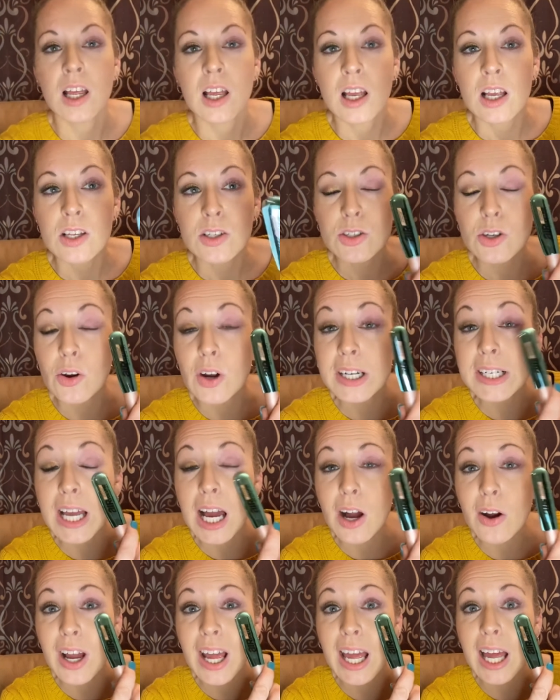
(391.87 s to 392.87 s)
So I
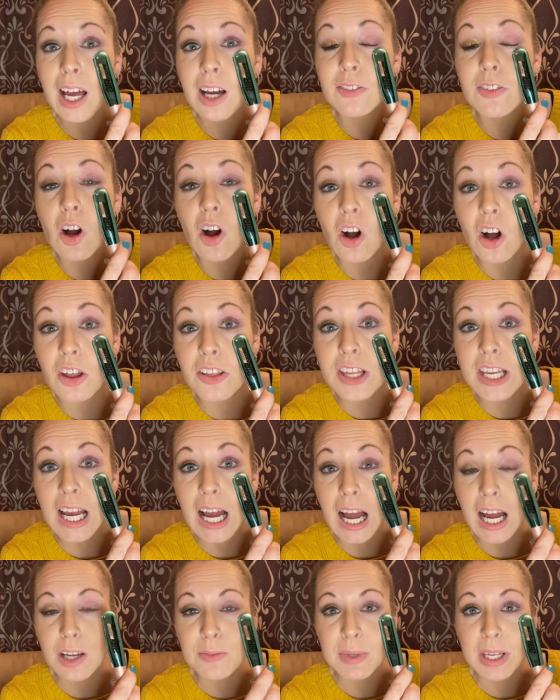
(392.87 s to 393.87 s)
now have all the
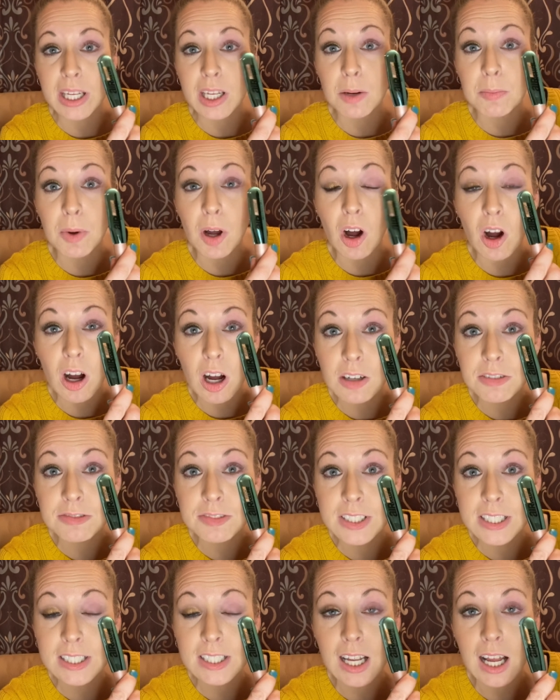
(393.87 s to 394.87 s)
eye makeup off
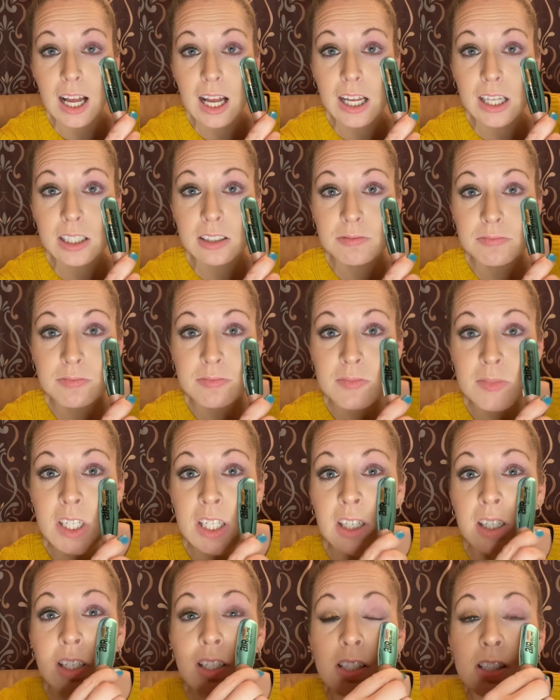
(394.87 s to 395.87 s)
this eye.
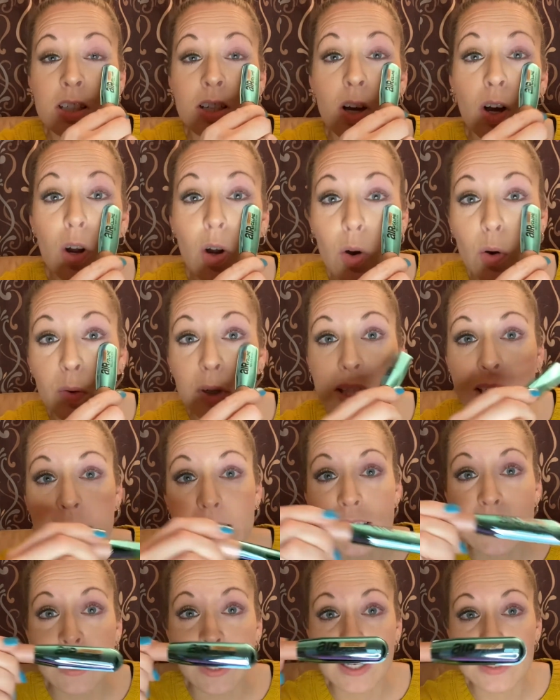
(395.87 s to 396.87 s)
So we
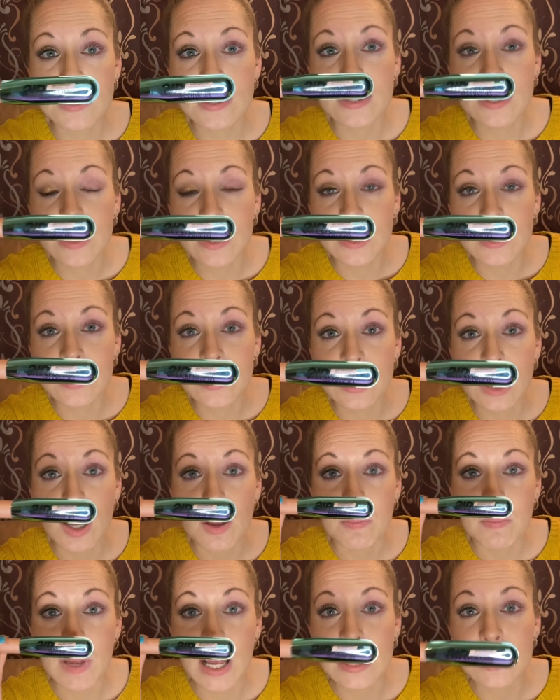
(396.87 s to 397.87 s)
can test this
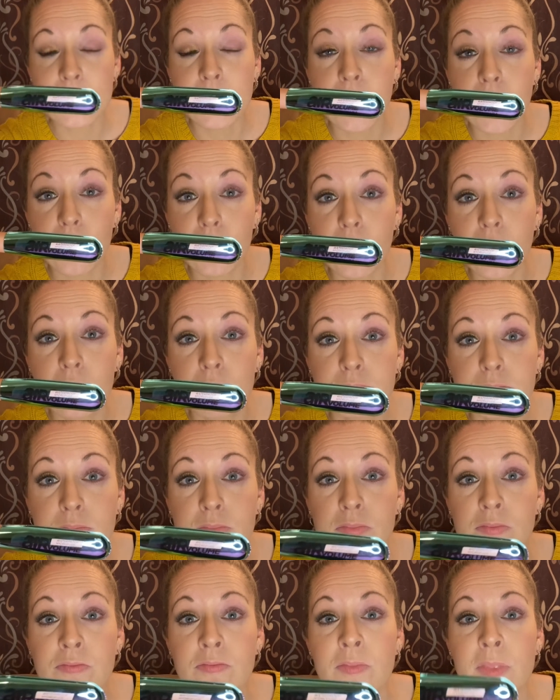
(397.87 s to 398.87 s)
mascara
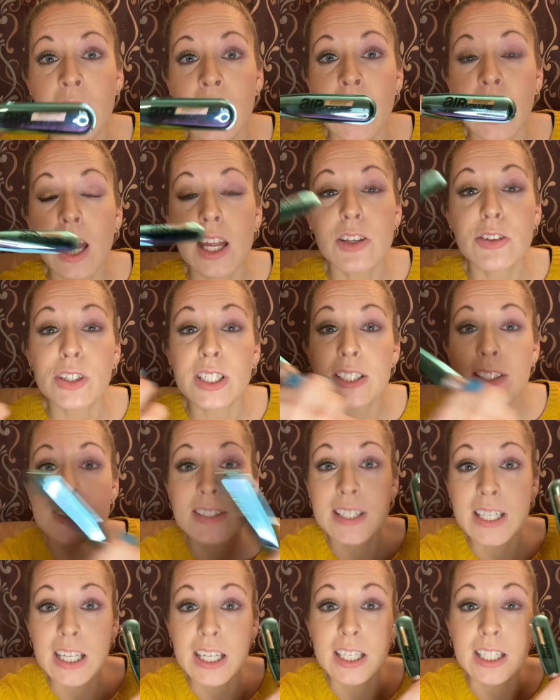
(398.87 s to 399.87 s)
and you can
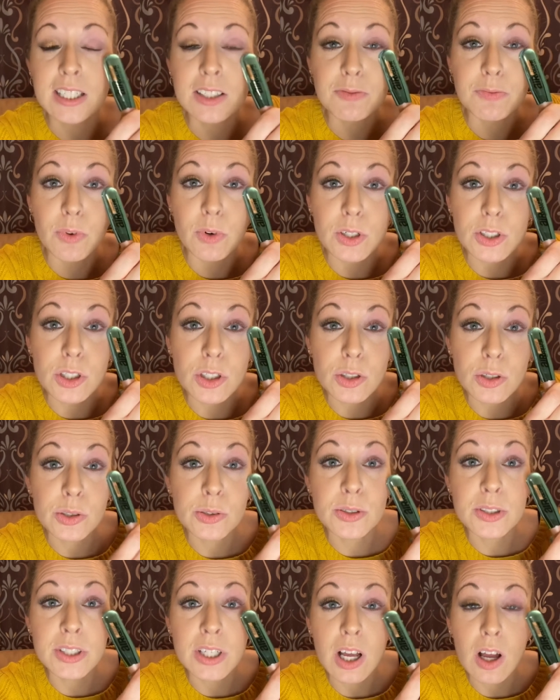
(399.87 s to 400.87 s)
see it for its
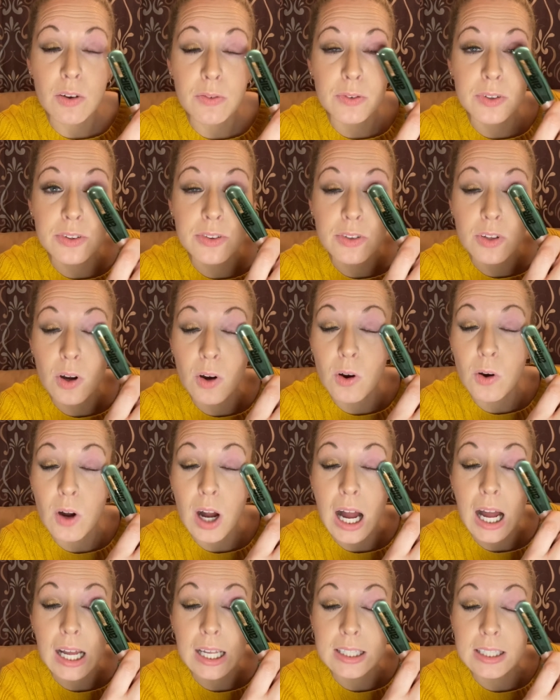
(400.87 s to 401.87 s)
true self with no
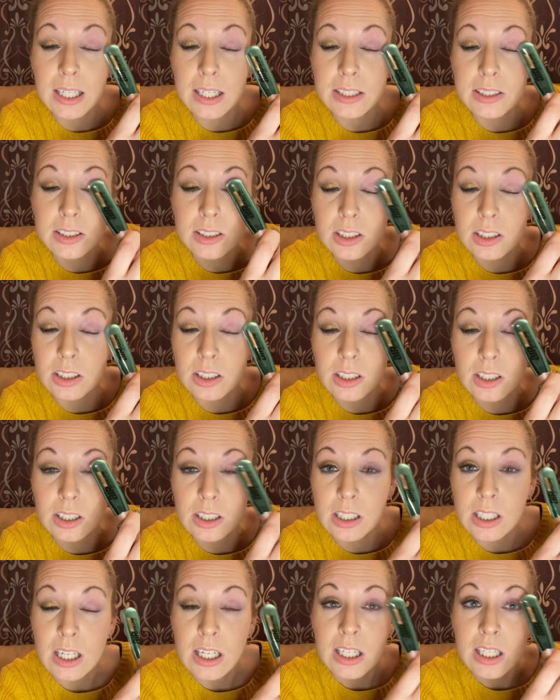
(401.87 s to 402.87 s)
eyeliner
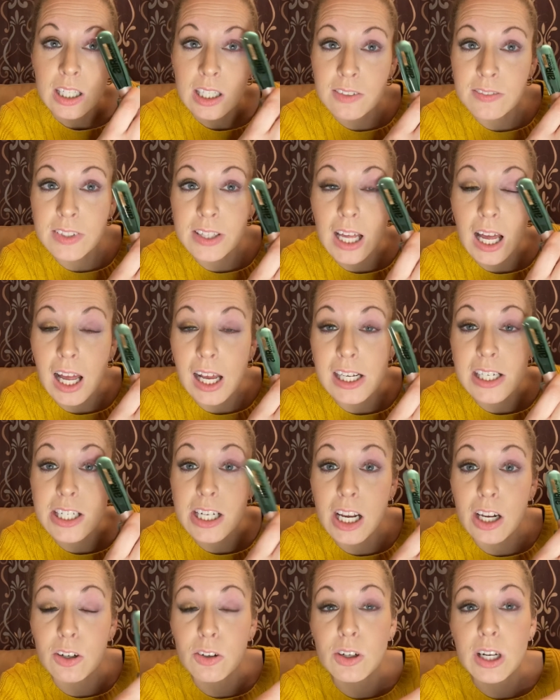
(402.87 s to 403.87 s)
or even the
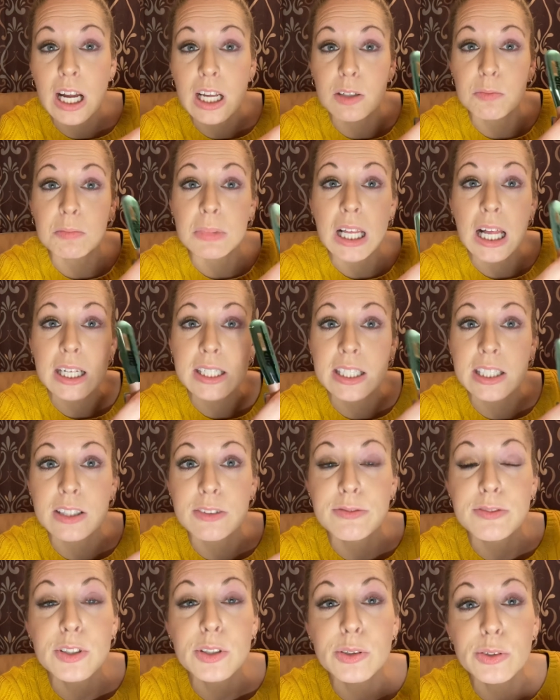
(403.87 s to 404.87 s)
eyeshadow kind of blocking the
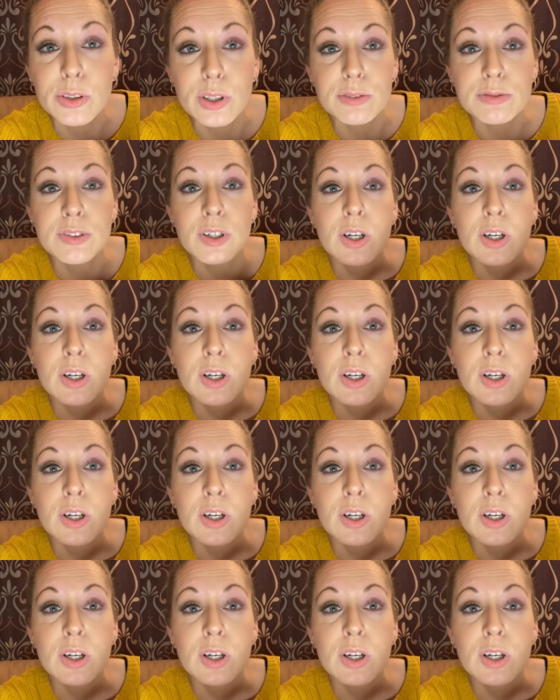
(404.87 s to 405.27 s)
view of